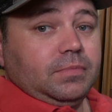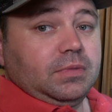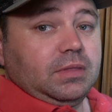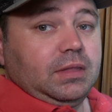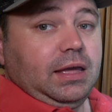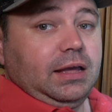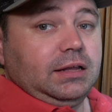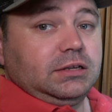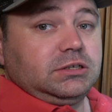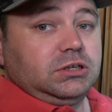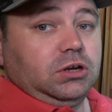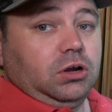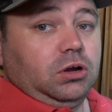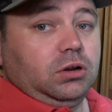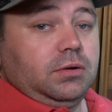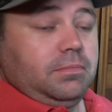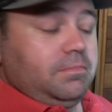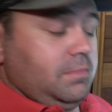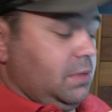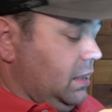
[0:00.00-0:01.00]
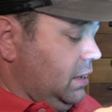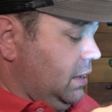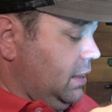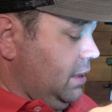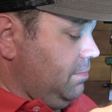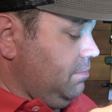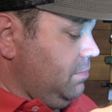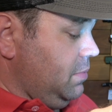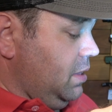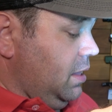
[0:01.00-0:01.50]
there it's on
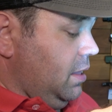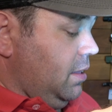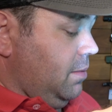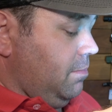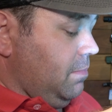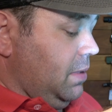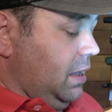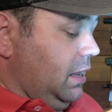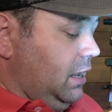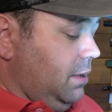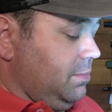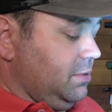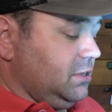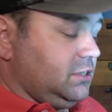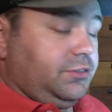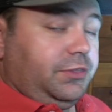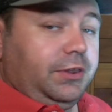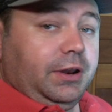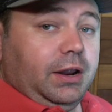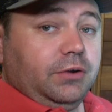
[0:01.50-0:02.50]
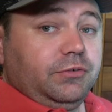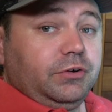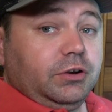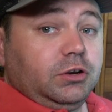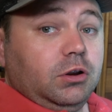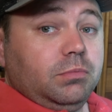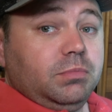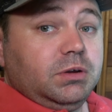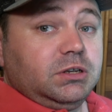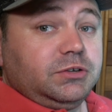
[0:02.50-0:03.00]
medium. Medium is 300
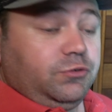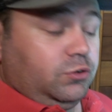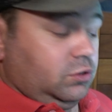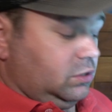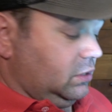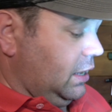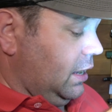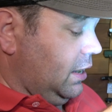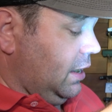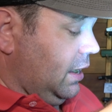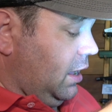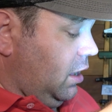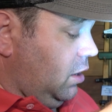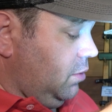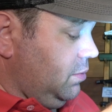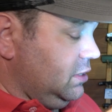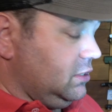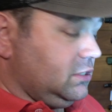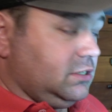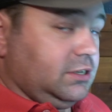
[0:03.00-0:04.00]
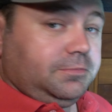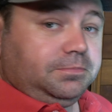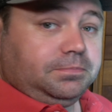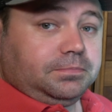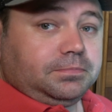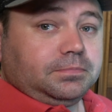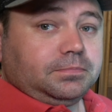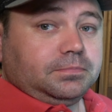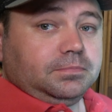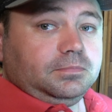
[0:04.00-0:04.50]
lumens for 10 hours,
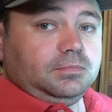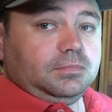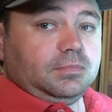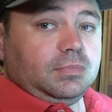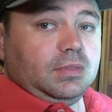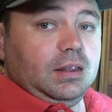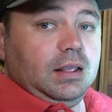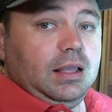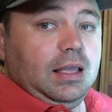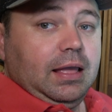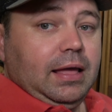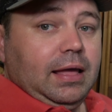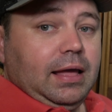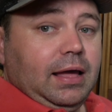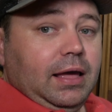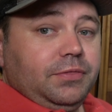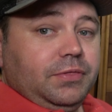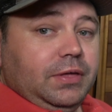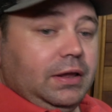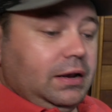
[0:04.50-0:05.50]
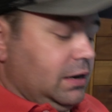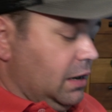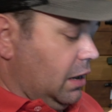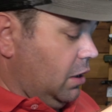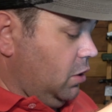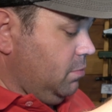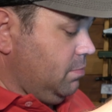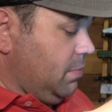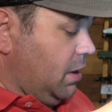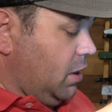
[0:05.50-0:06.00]
and then
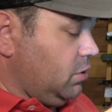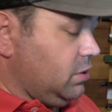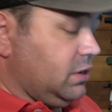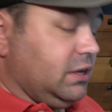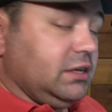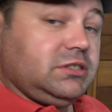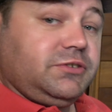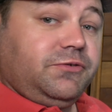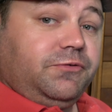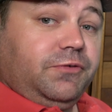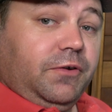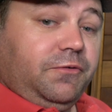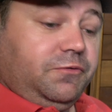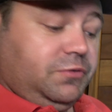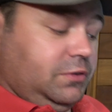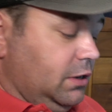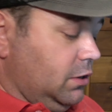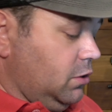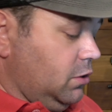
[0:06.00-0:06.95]
low mode is 50